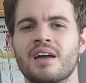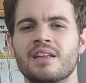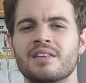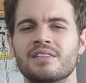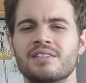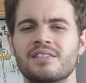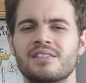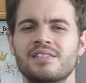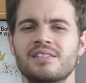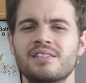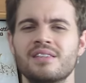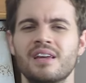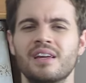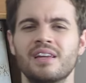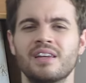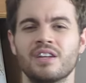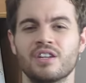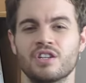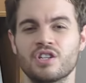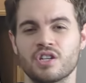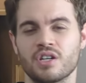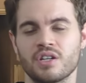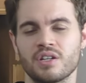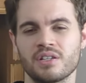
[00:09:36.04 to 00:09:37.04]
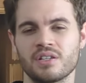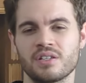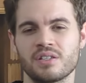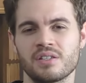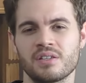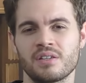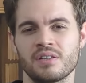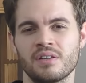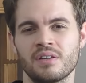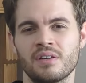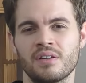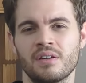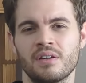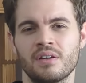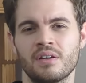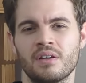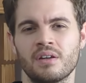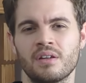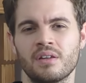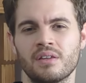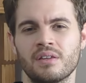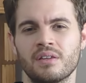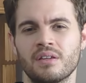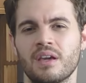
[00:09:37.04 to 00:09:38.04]
and signatures,
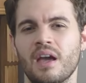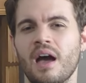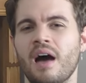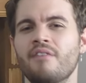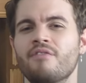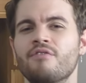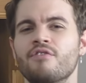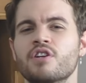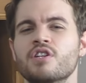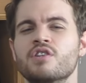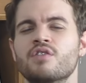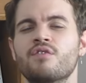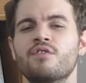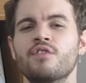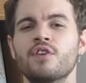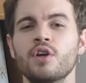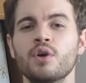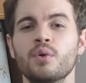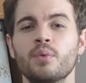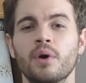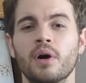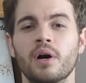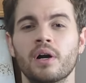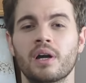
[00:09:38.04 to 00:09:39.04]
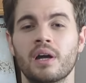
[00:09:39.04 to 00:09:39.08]
the average viewer